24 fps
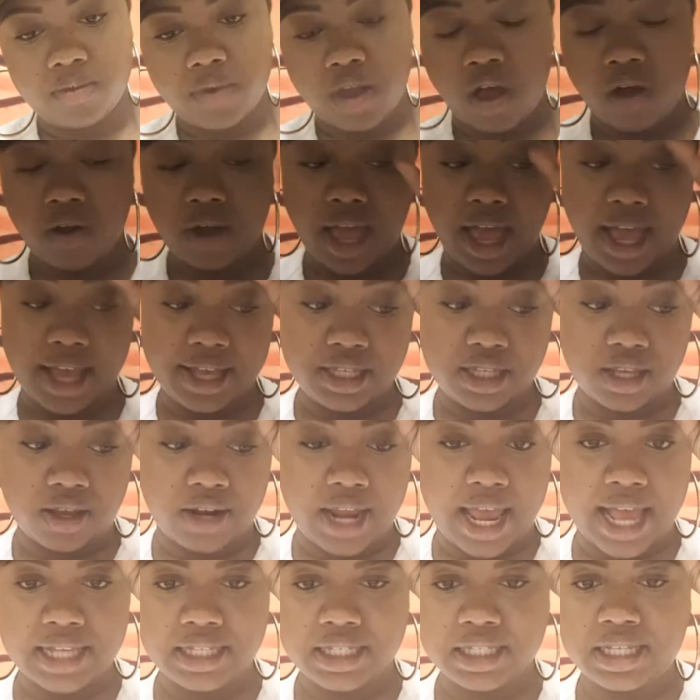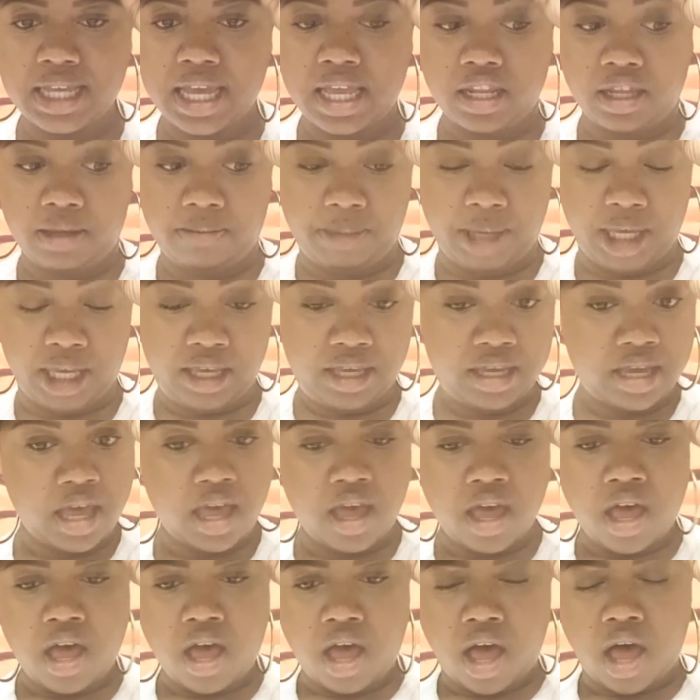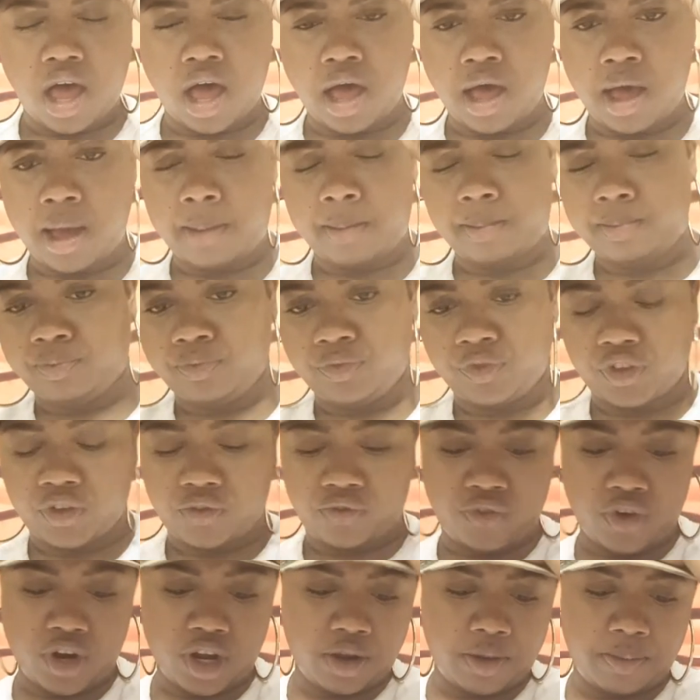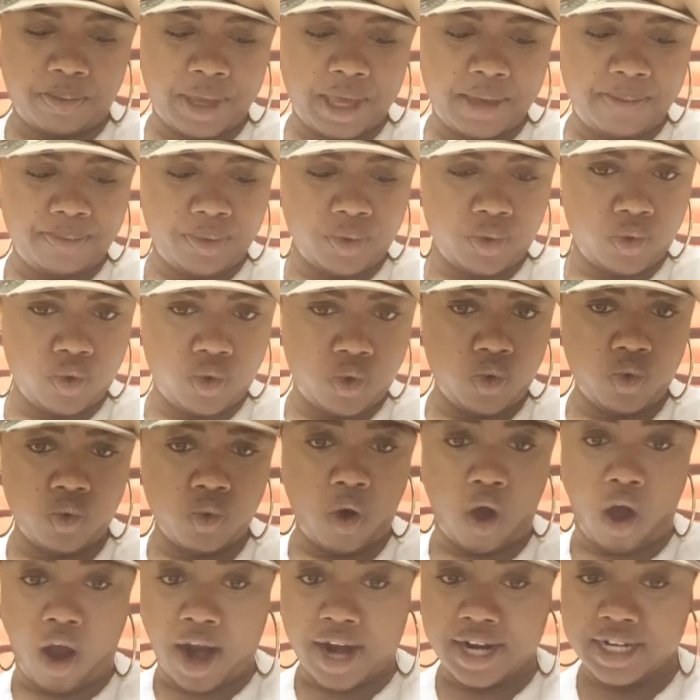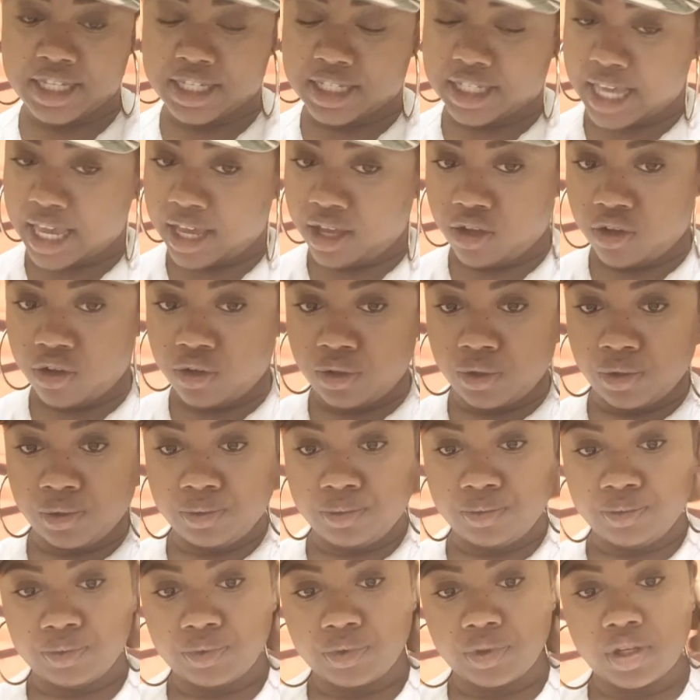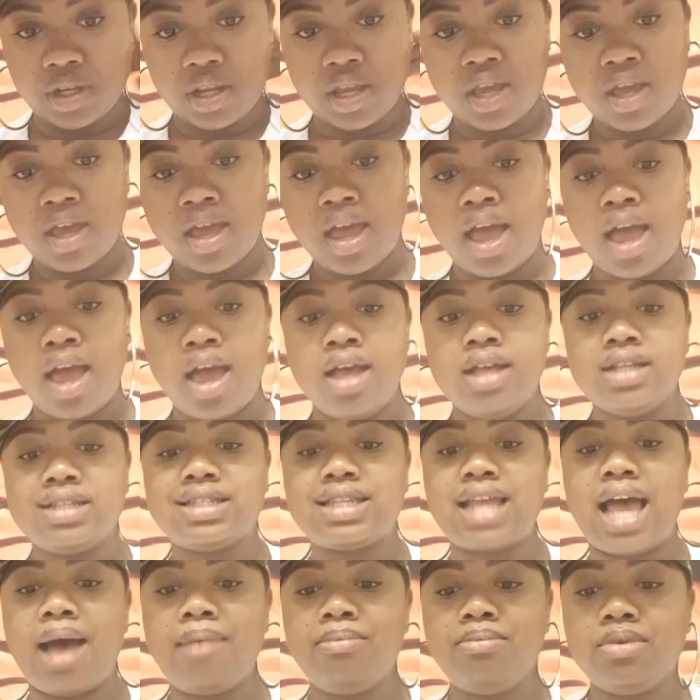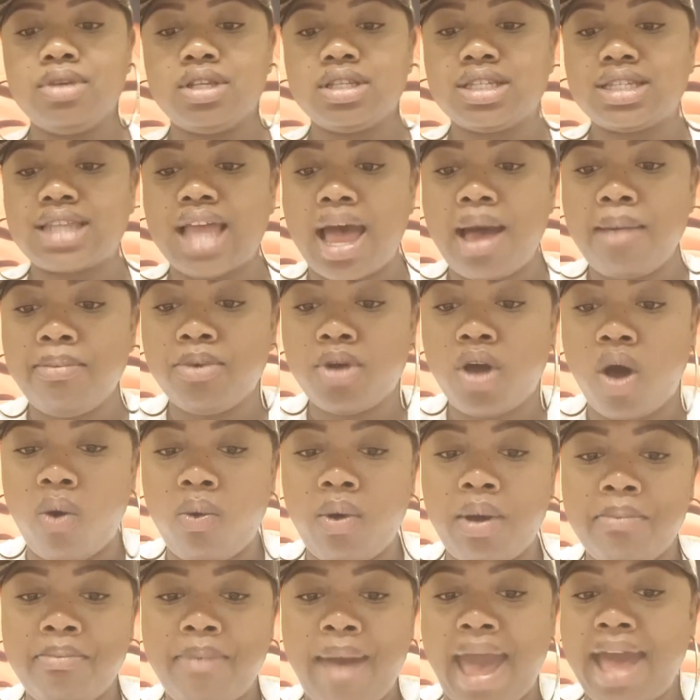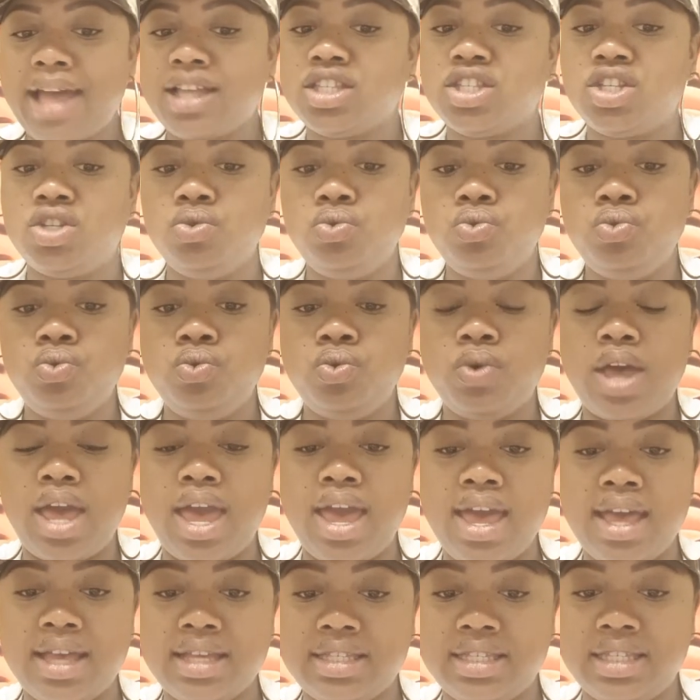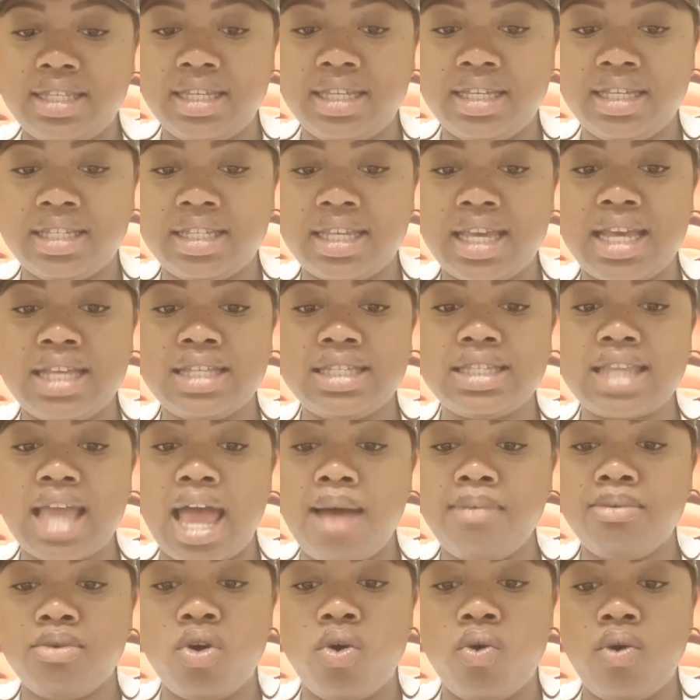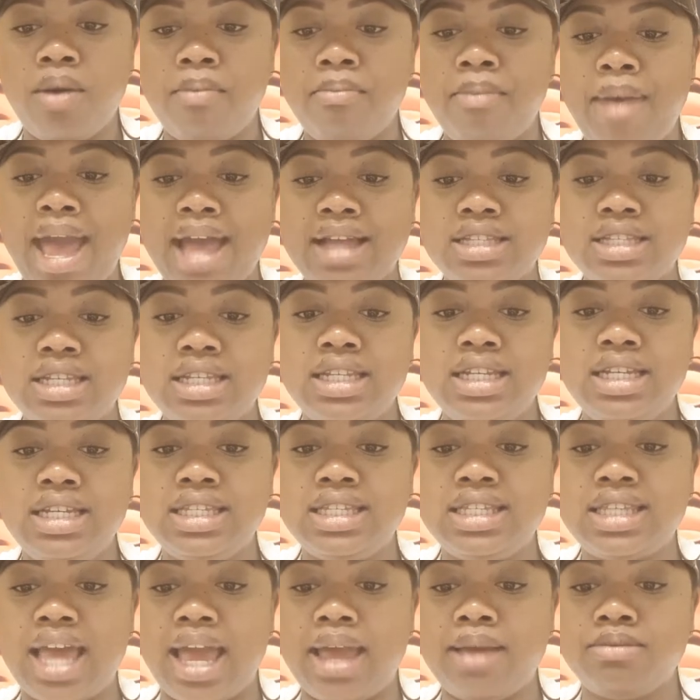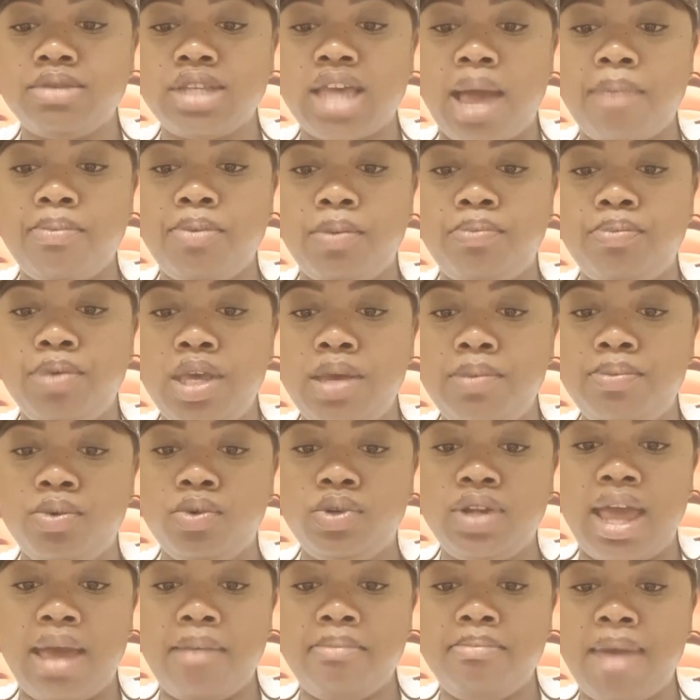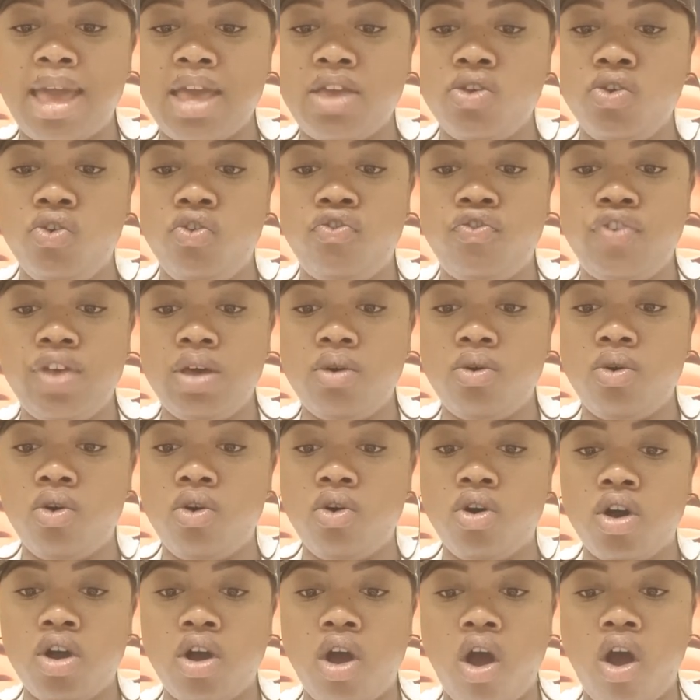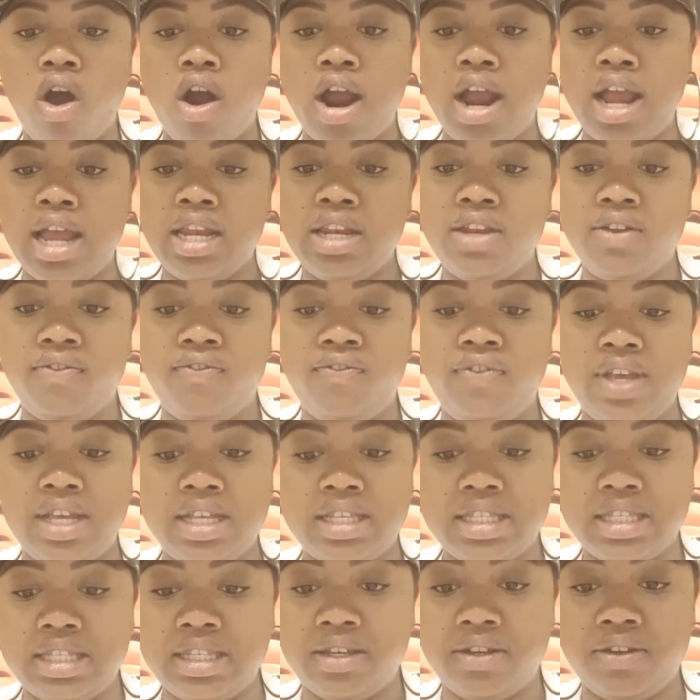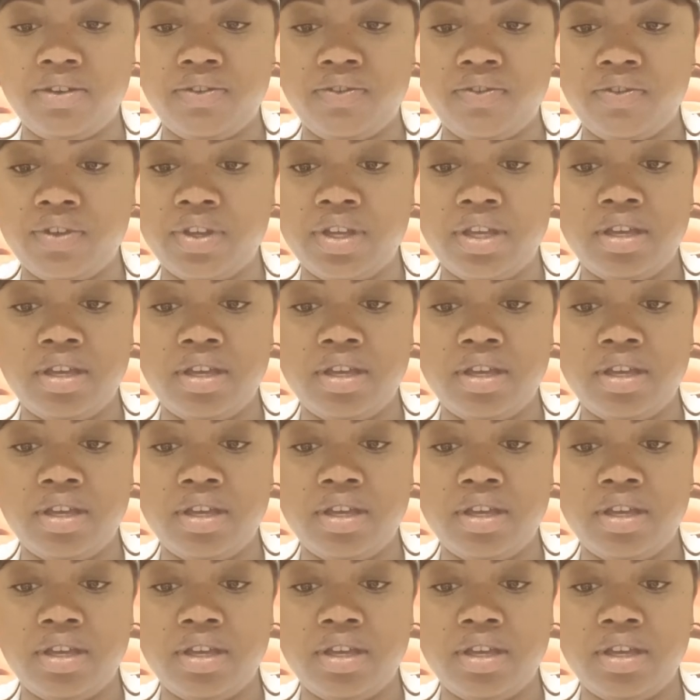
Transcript: Okay, so that's telling me, for the people who are single, stop going back to exes, and stop going back to these same type of people that make you feel on guard and defensive.